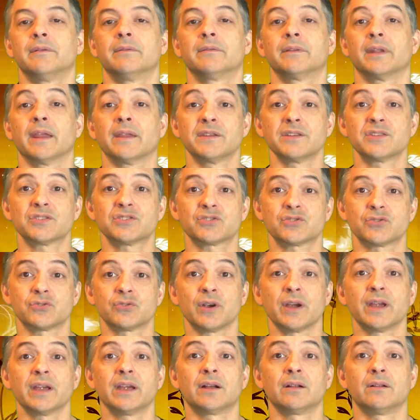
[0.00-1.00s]
Now, this
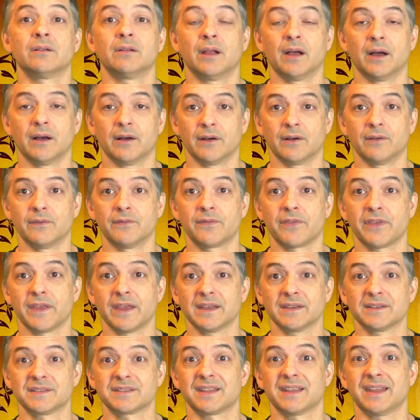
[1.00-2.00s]
trail of
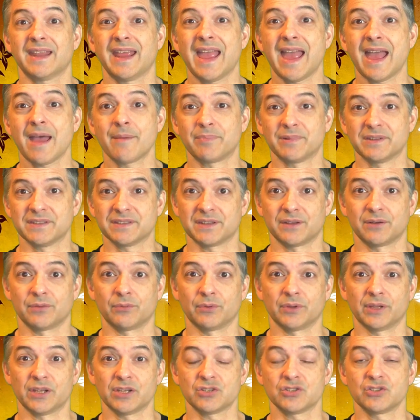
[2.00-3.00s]
things that happens in a
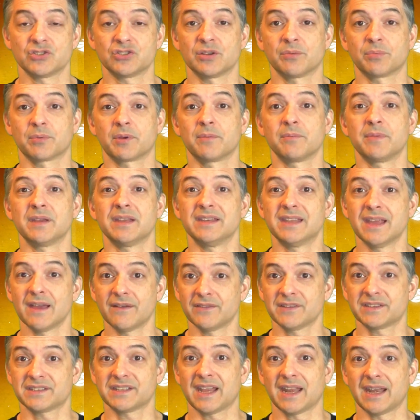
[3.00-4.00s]
relationship can be
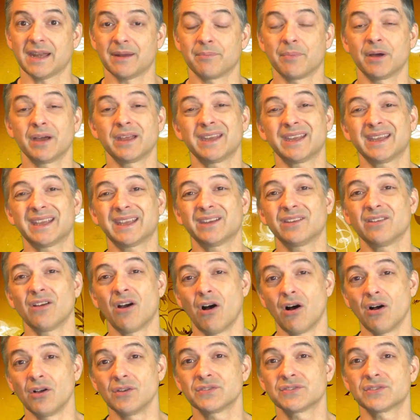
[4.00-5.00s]
devastating, but it can
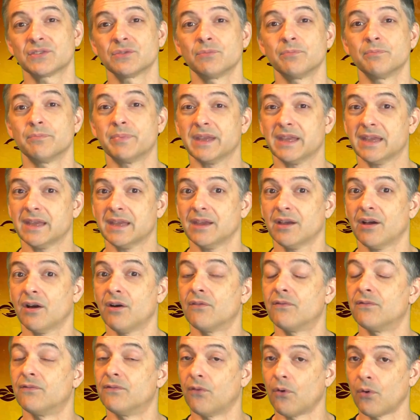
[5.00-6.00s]
also be
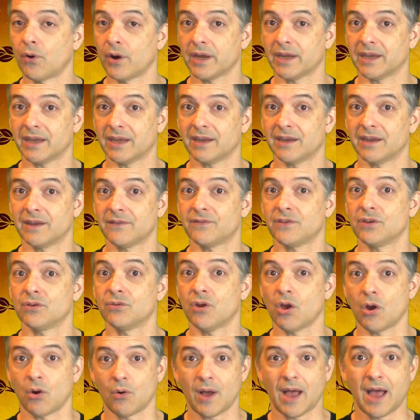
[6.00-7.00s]
avoided if you
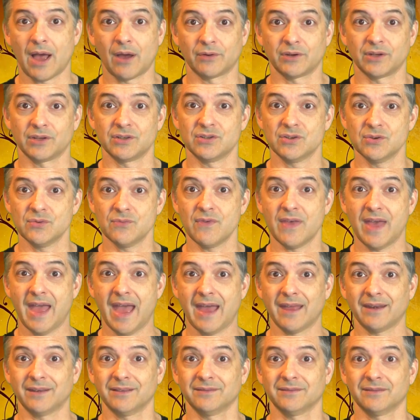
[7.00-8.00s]
know how to do
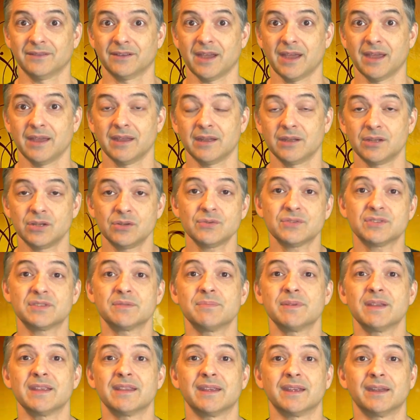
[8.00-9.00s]
that. Okay? It used
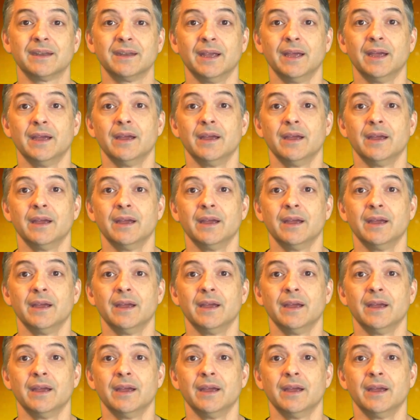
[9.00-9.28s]
to be that